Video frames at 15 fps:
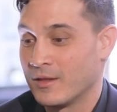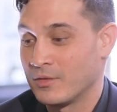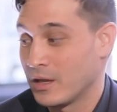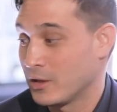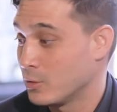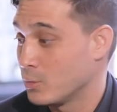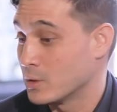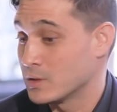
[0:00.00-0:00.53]
Uh, thank
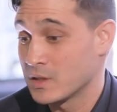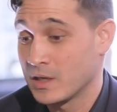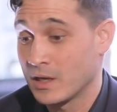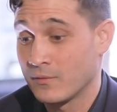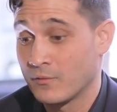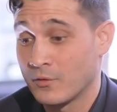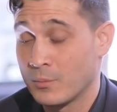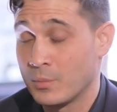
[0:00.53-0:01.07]
Thanks you once so.
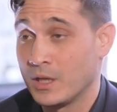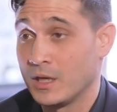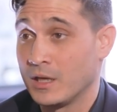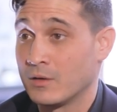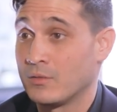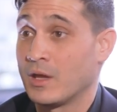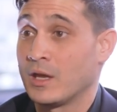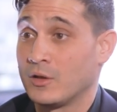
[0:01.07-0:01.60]
again for being
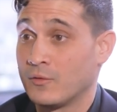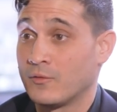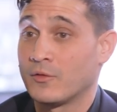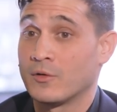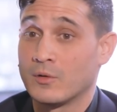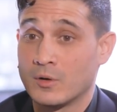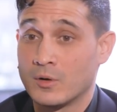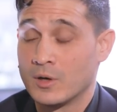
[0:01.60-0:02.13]
here. Thank you
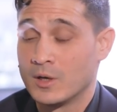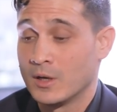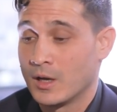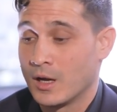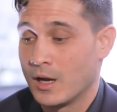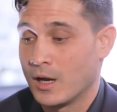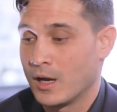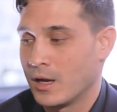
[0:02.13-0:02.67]
for
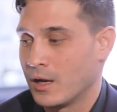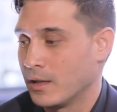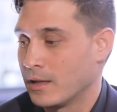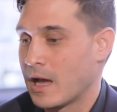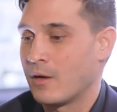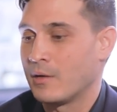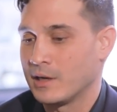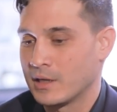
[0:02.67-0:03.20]
uh,
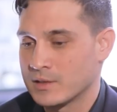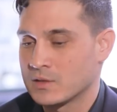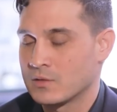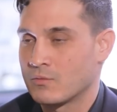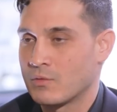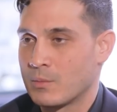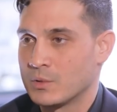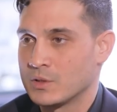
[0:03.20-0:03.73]
allowing us
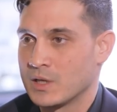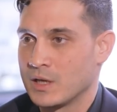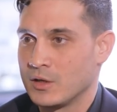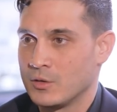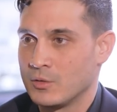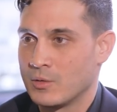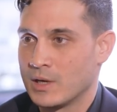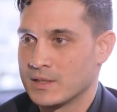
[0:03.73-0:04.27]
to represent
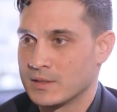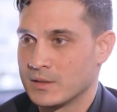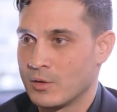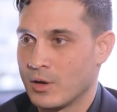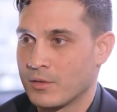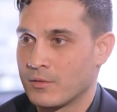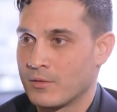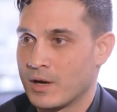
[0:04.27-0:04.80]
you as an
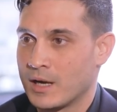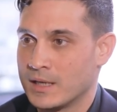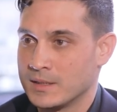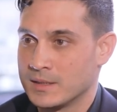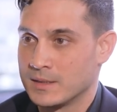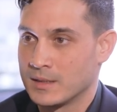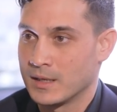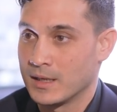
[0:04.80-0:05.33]

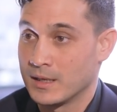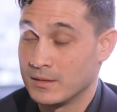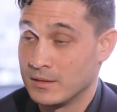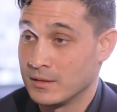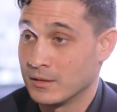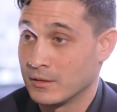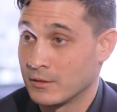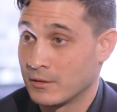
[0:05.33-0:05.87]
authorized
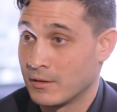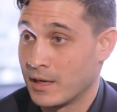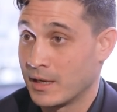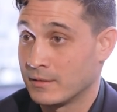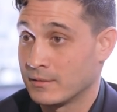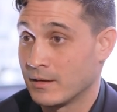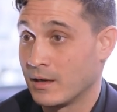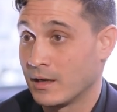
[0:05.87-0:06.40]
dealer
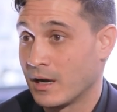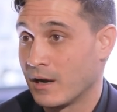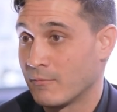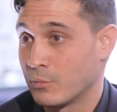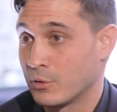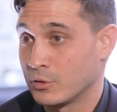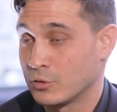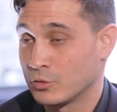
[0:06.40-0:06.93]
at uh,
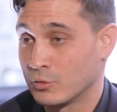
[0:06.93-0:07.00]
Govberg